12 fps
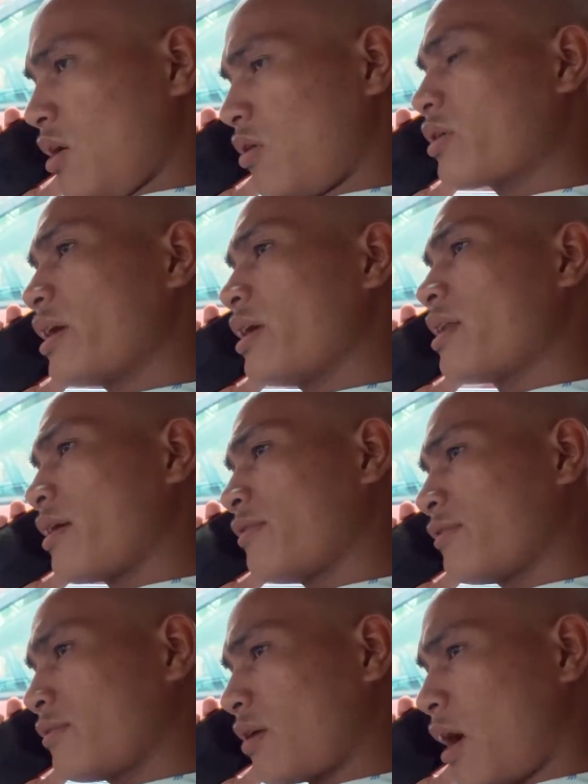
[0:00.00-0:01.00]
Okay,
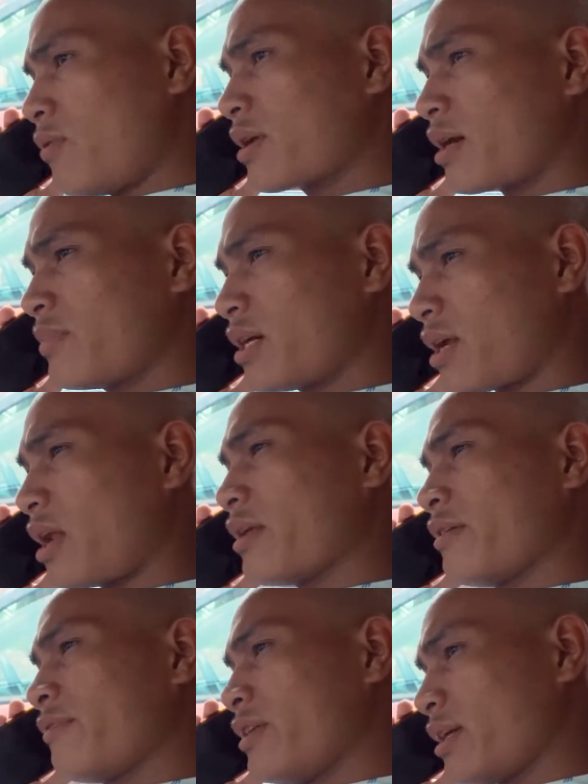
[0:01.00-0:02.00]
enough. I will come there at
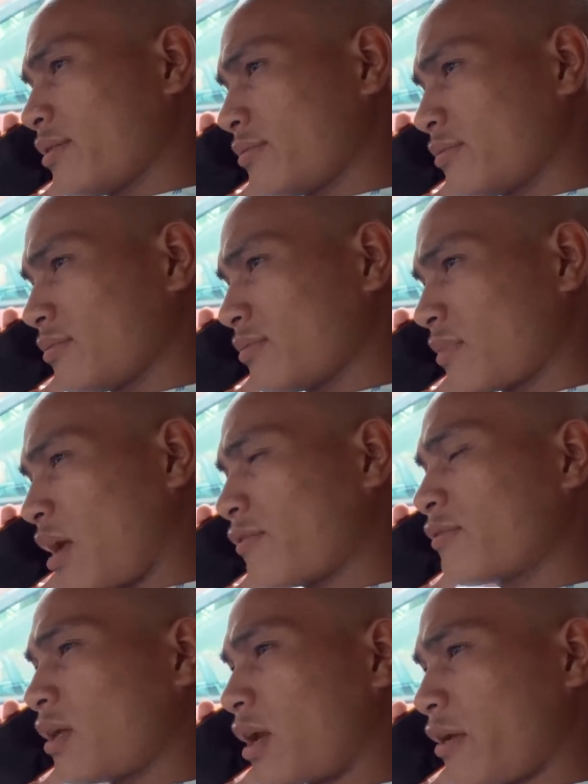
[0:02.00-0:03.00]
evening
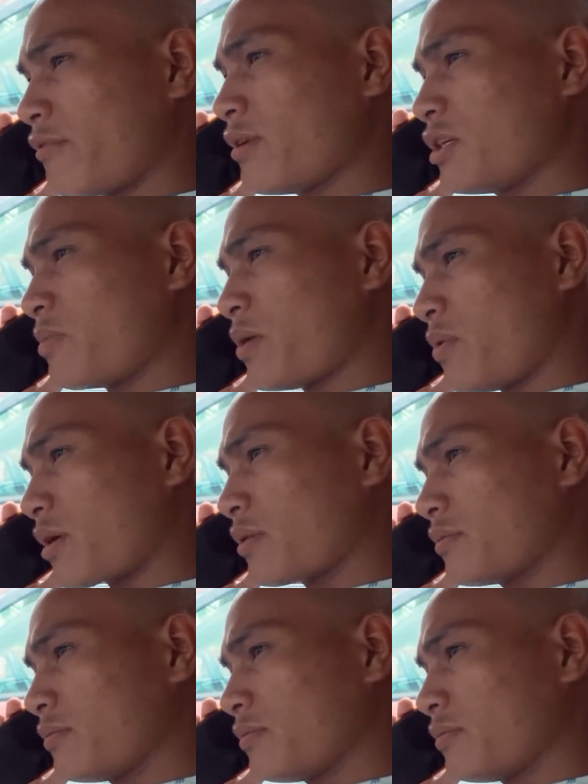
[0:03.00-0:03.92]
after I finish my work.